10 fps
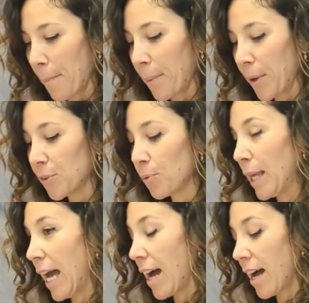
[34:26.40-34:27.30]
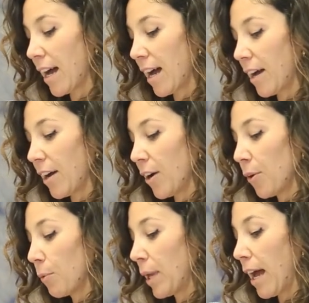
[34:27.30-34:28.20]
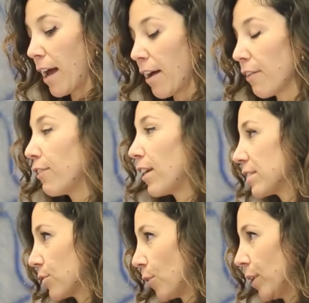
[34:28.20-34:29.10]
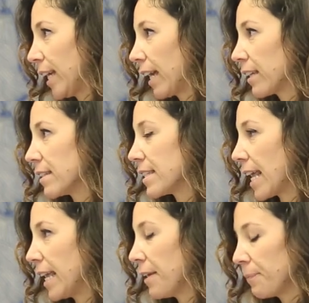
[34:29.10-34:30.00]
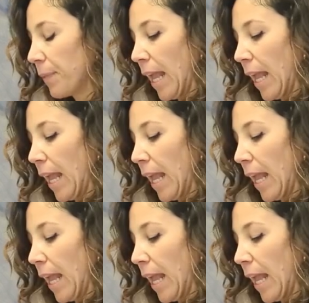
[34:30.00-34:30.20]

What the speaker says: But we are fast growing, I can say.